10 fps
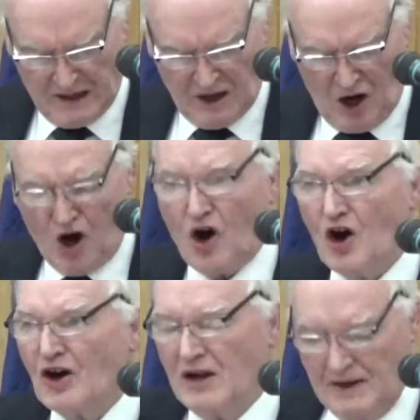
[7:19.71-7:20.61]

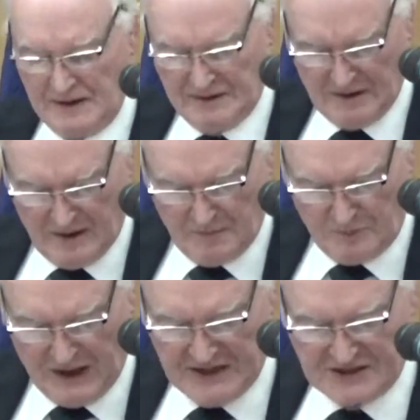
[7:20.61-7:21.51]
Or
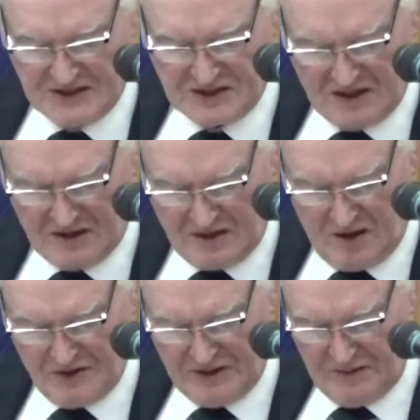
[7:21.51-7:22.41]
places
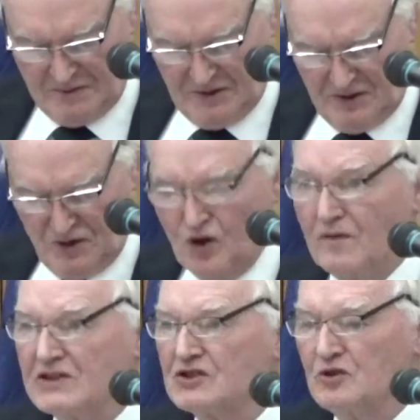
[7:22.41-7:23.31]
called
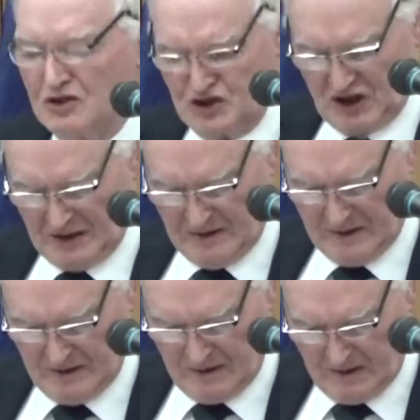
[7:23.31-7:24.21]
Nova Scotia,
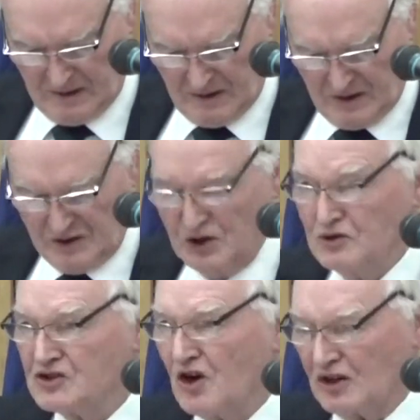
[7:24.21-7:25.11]
New
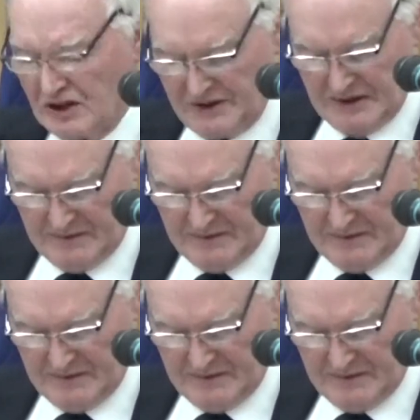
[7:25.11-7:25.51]
Scotland.